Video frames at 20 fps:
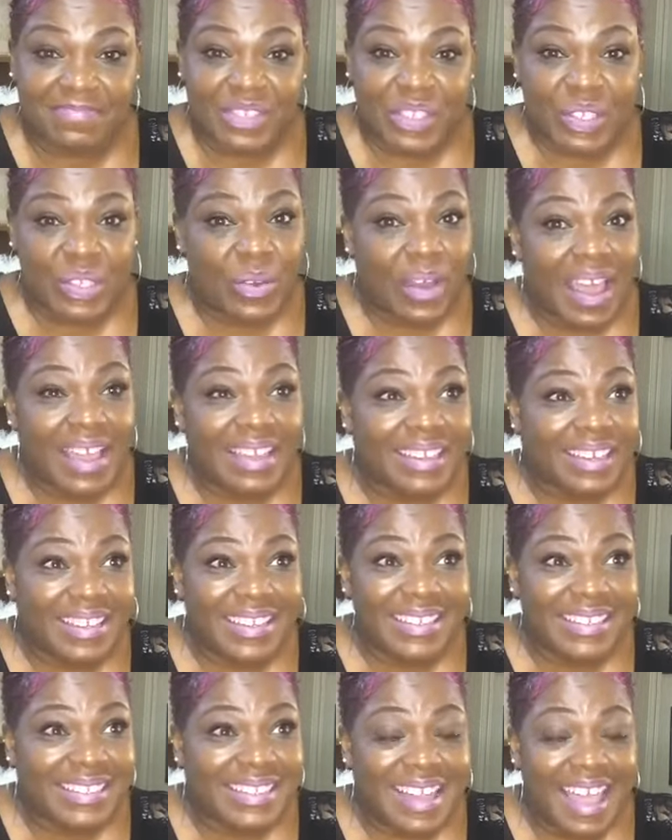So I could
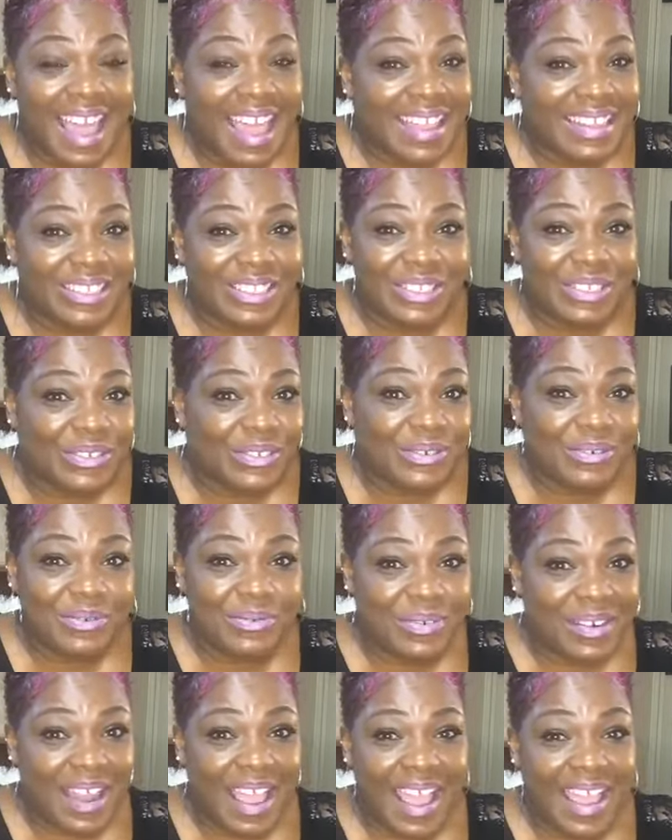not do
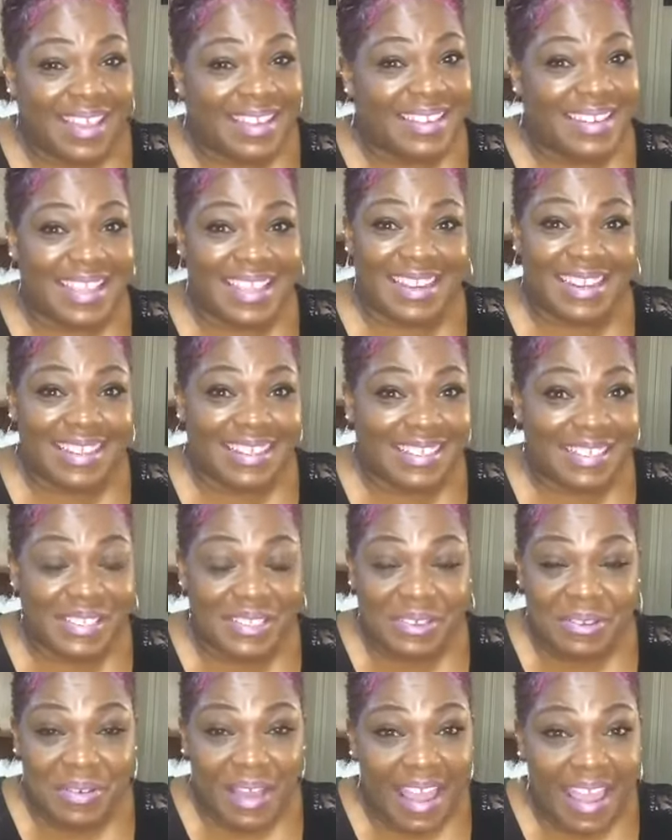what I needed to do.
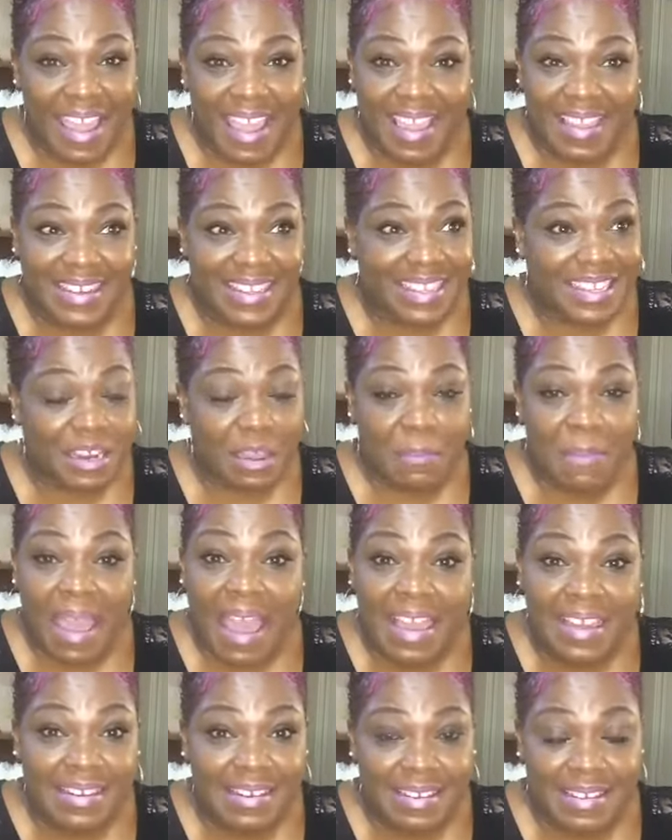I had to get up
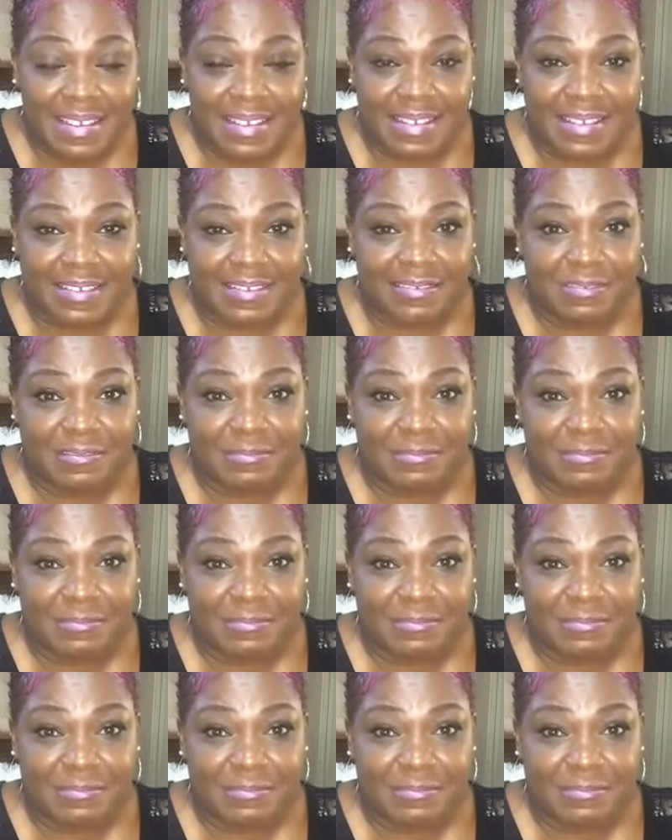out of there.